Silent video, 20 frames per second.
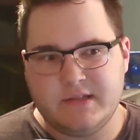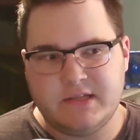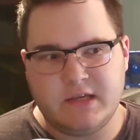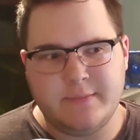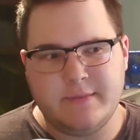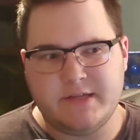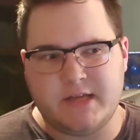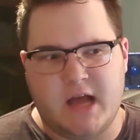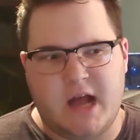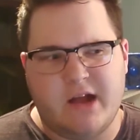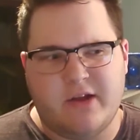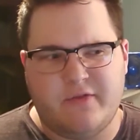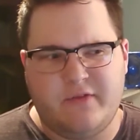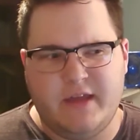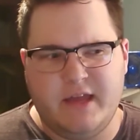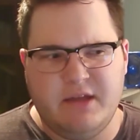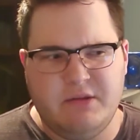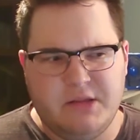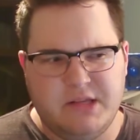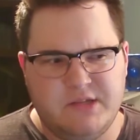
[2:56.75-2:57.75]
the
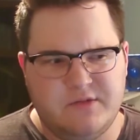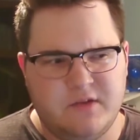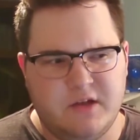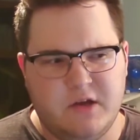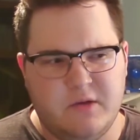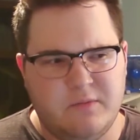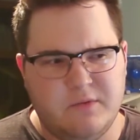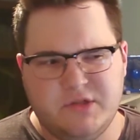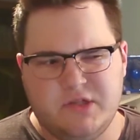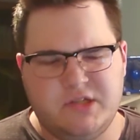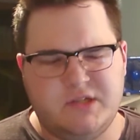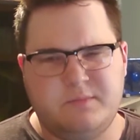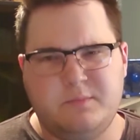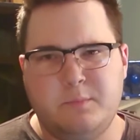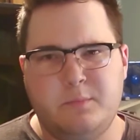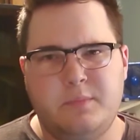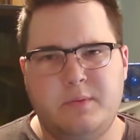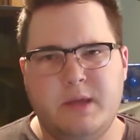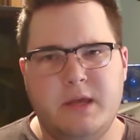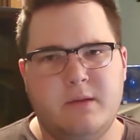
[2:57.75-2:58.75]
cinematography of this film was just
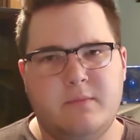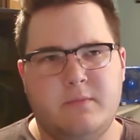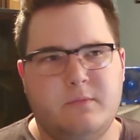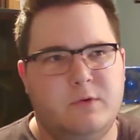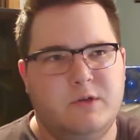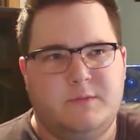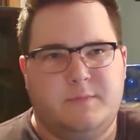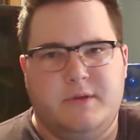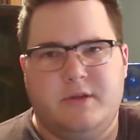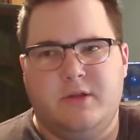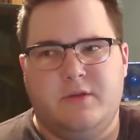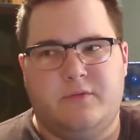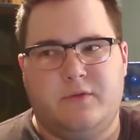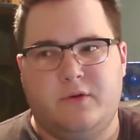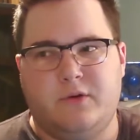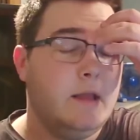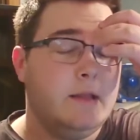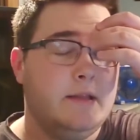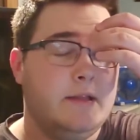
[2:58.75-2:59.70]
was beautiful.